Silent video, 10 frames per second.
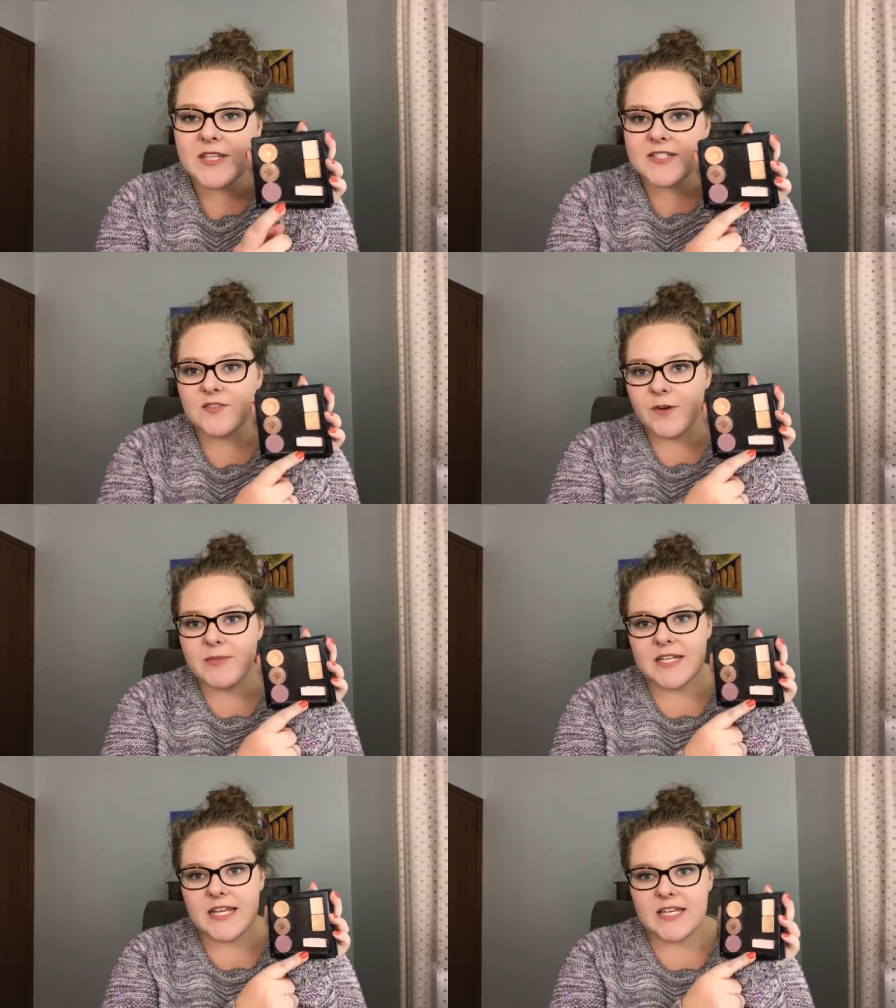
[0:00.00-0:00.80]
this is from
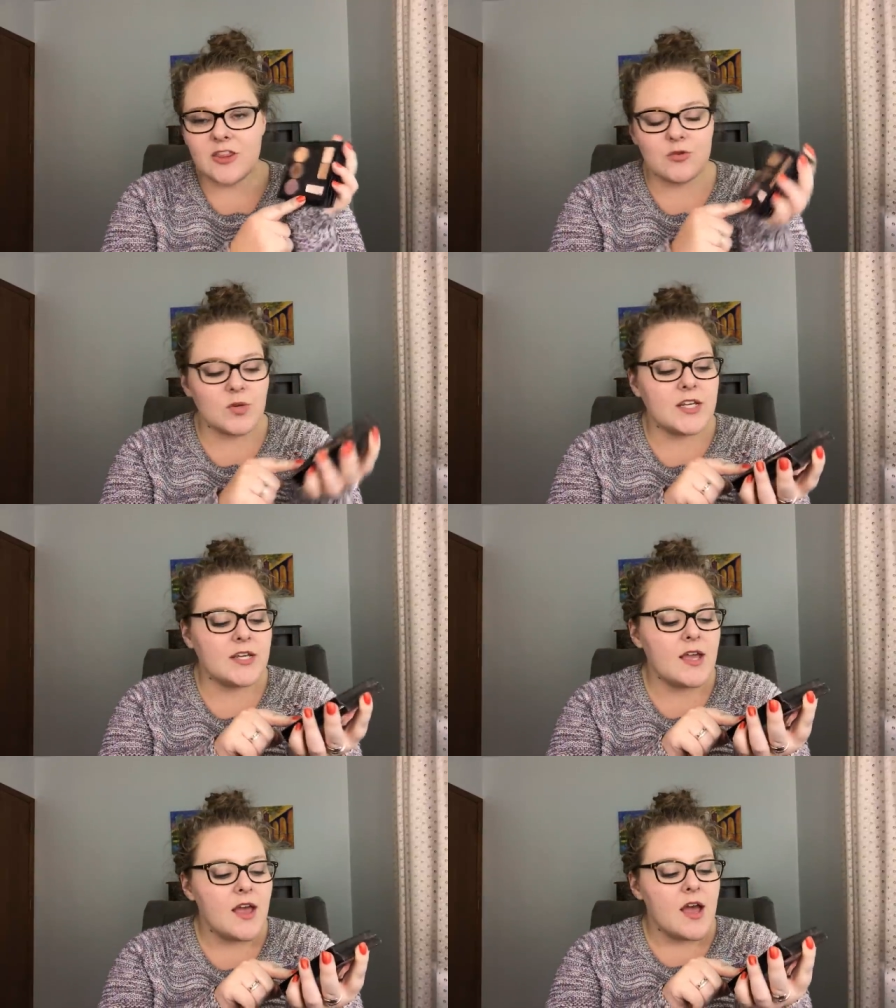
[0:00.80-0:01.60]
the Naked
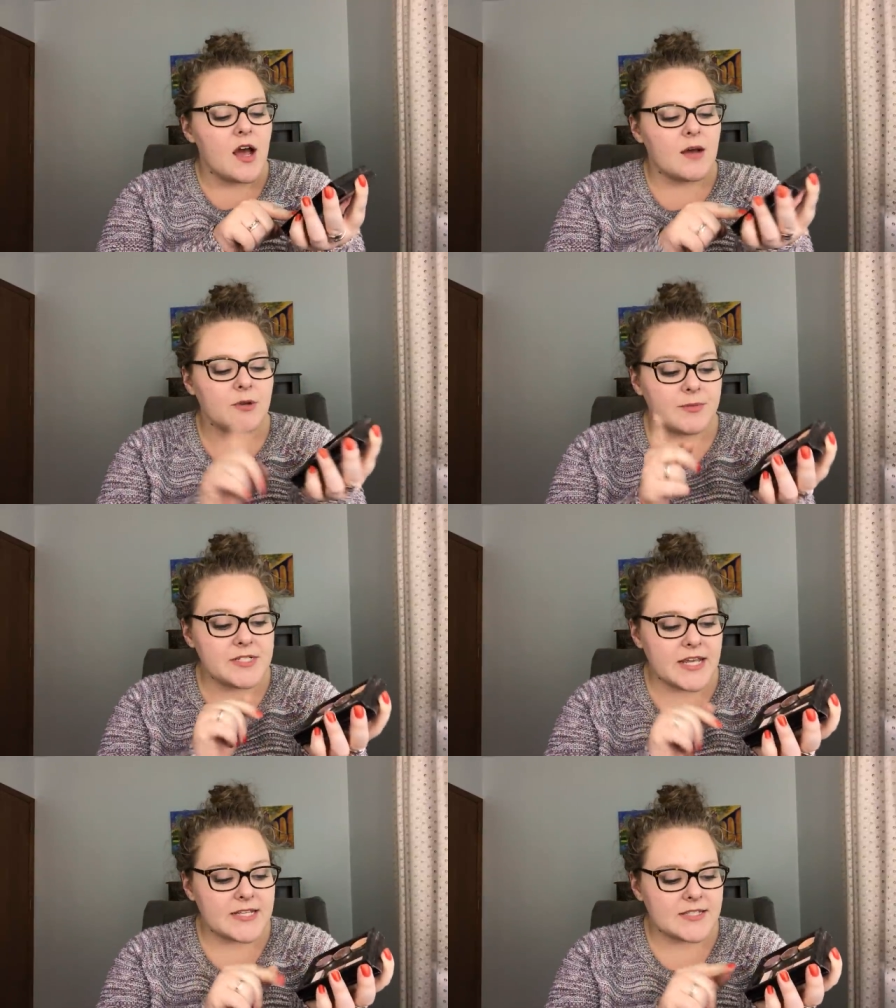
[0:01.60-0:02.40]
3, um, Urban
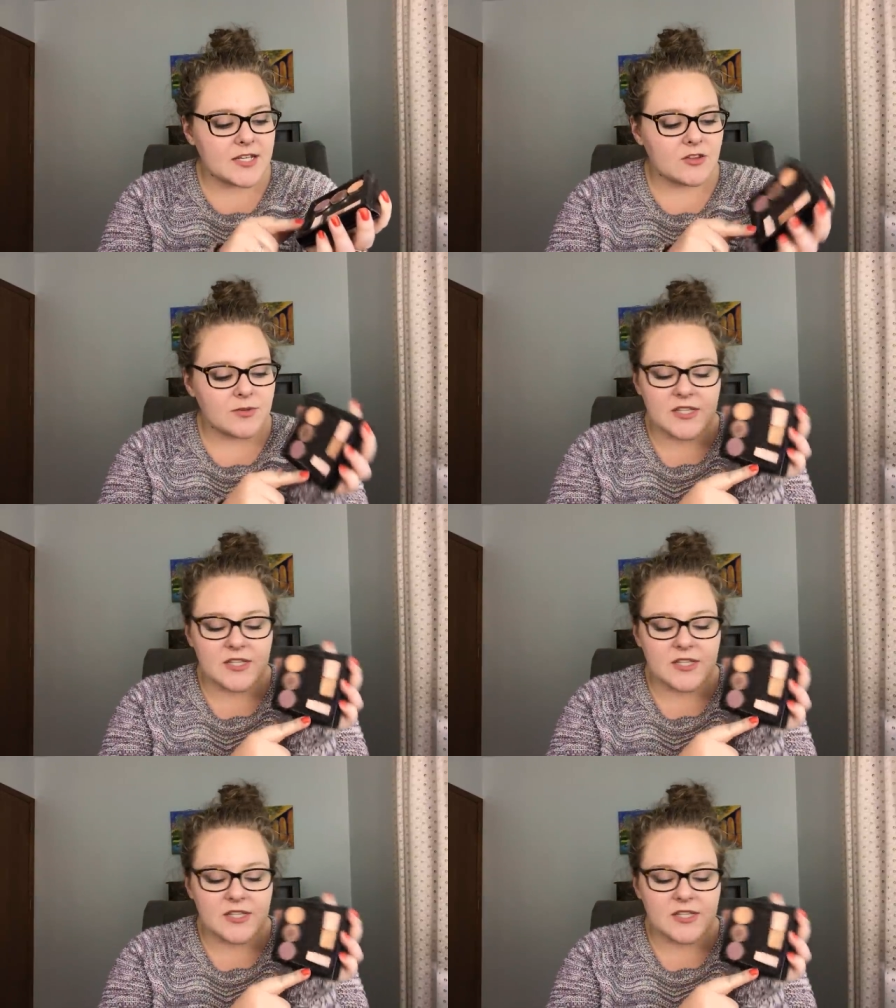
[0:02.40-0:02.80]
Decay's Naked 3.